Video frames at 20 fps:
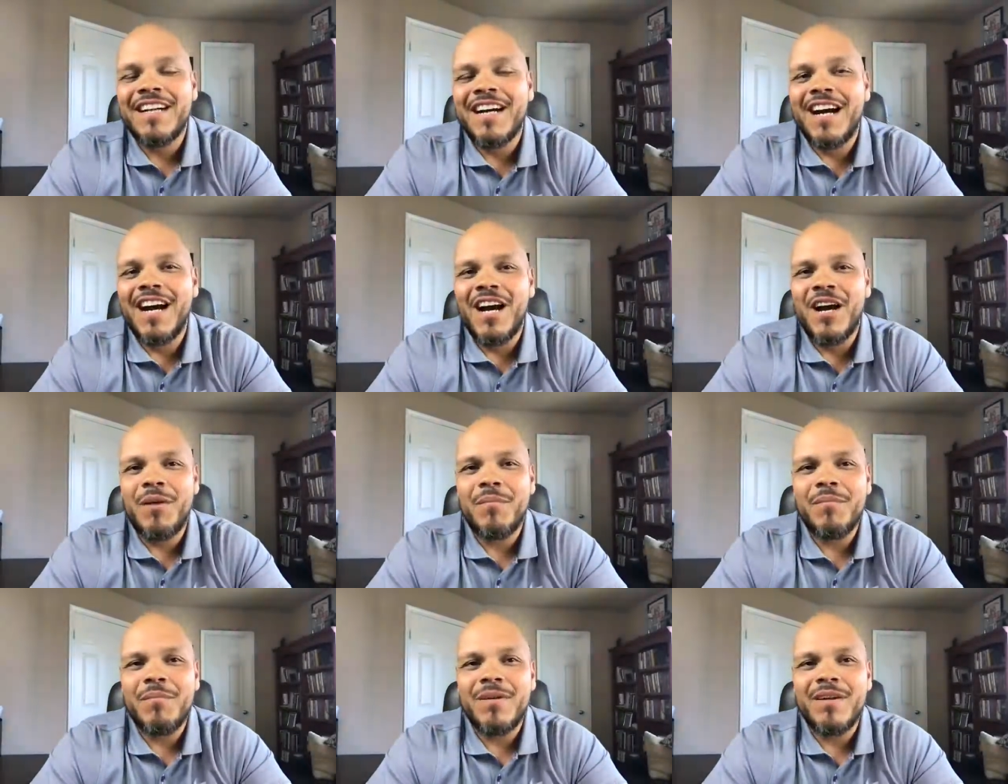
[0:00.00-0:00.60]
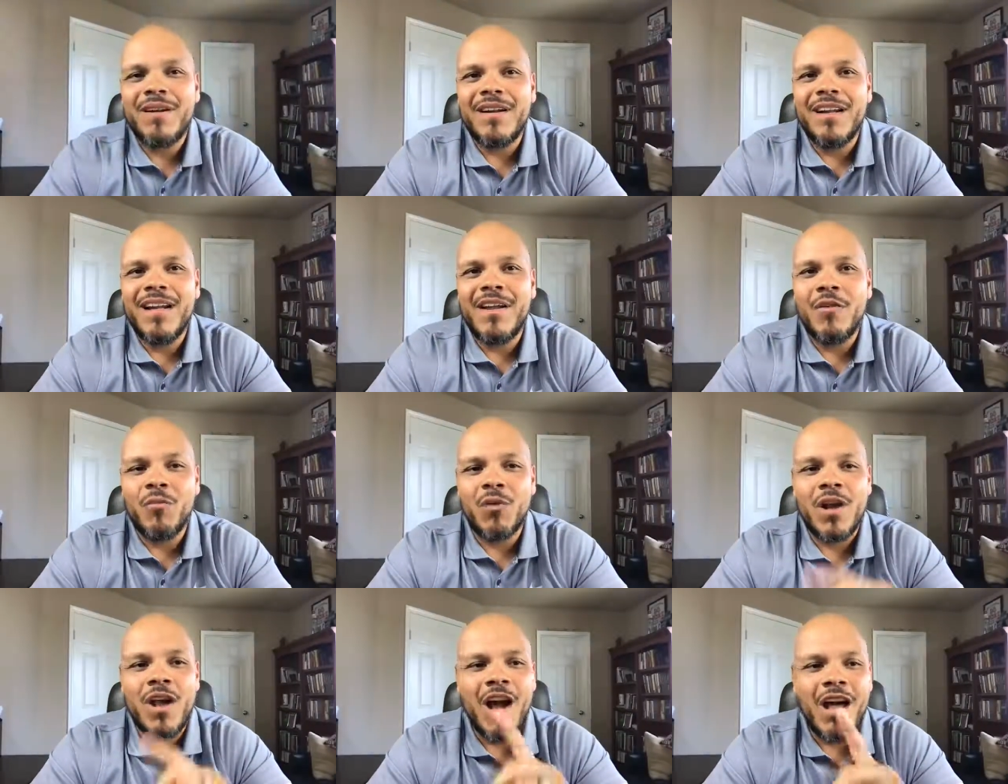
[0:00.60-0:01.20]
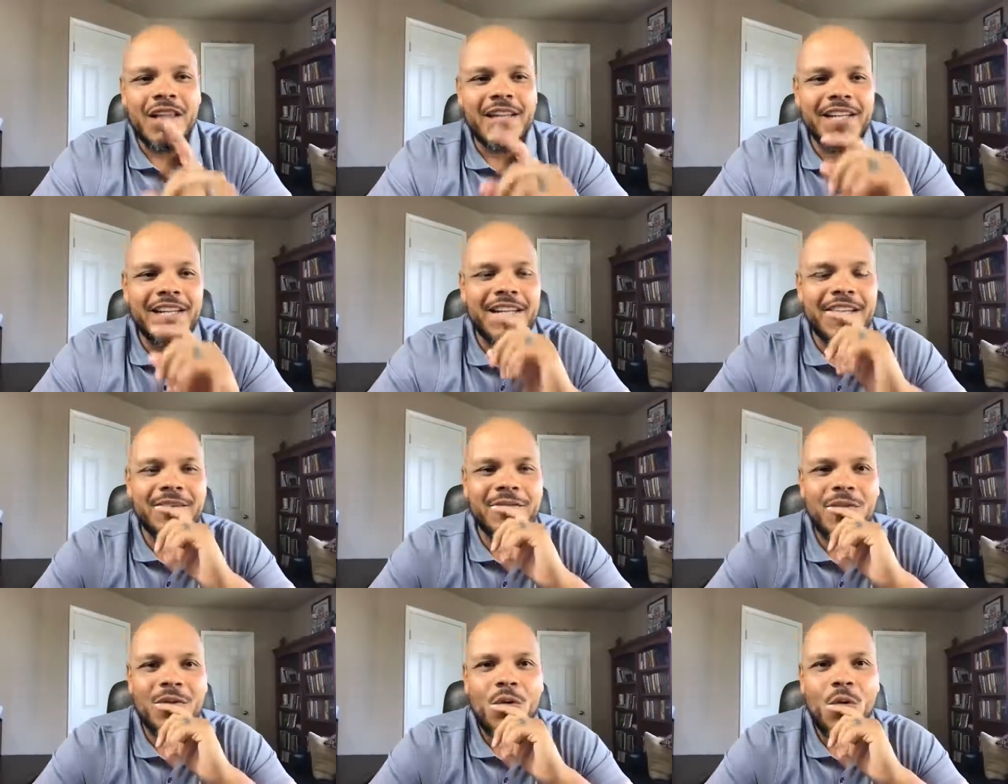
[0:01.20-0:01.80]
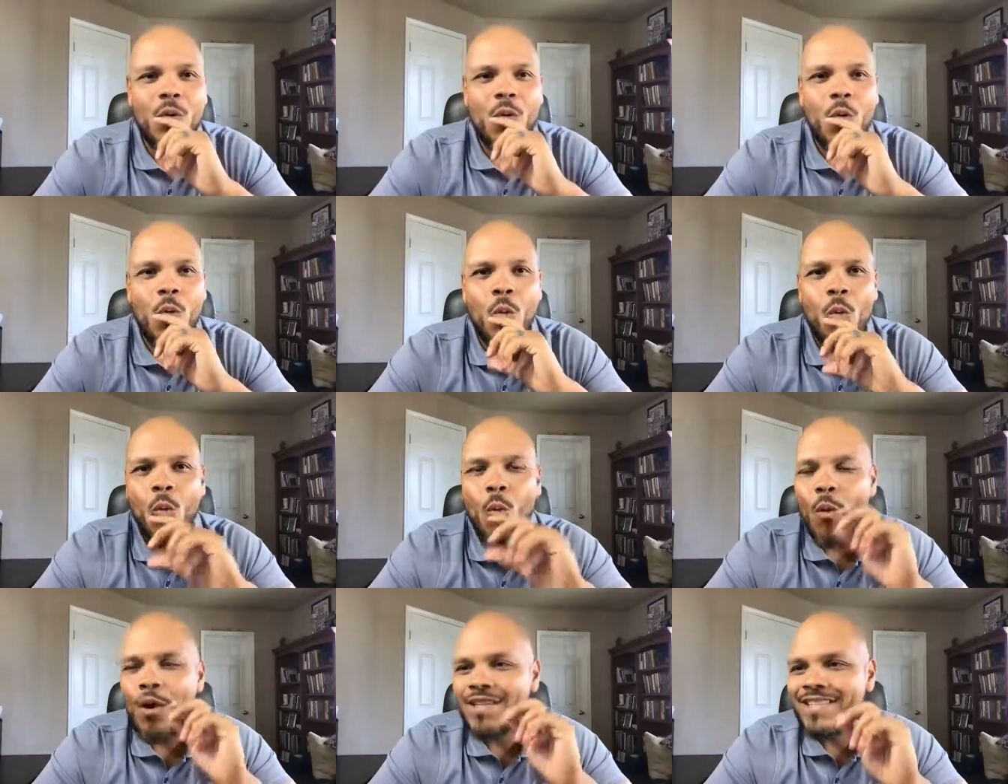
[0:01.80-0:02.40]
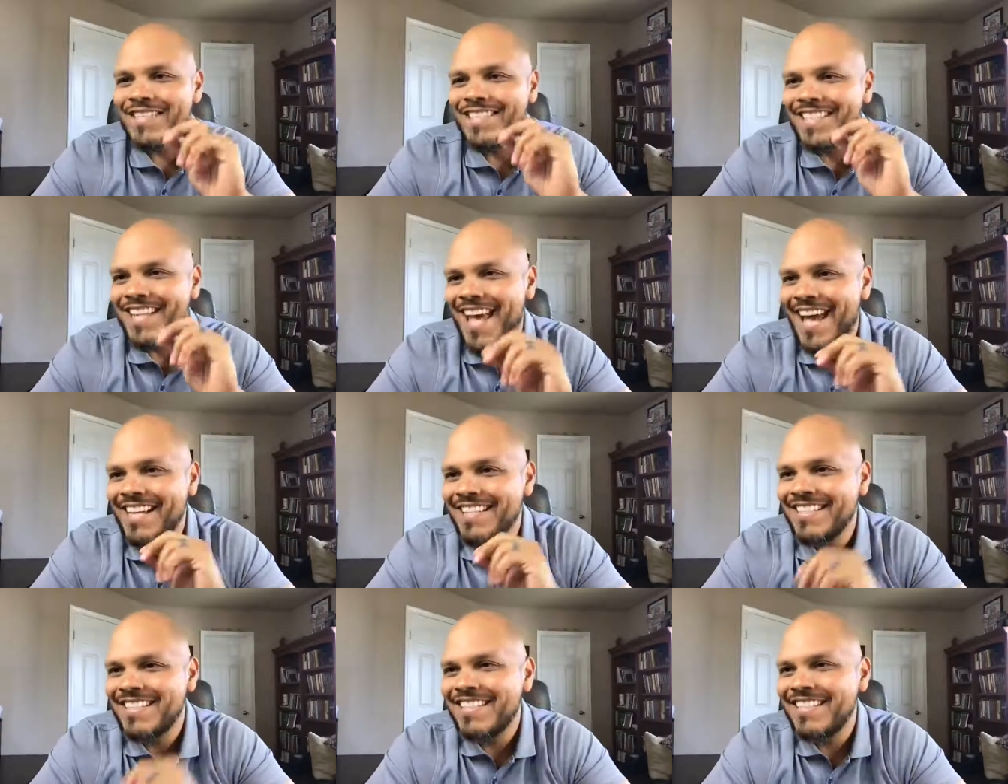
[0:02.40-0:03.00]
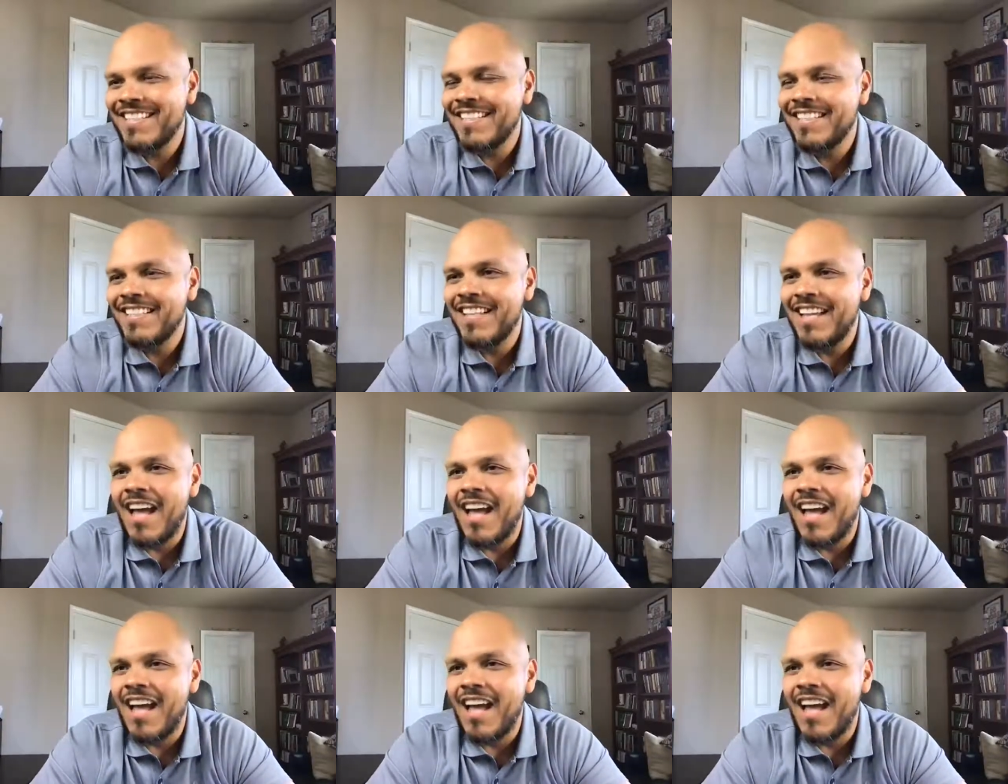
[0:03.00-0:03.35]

Um, and we're calling it What's Next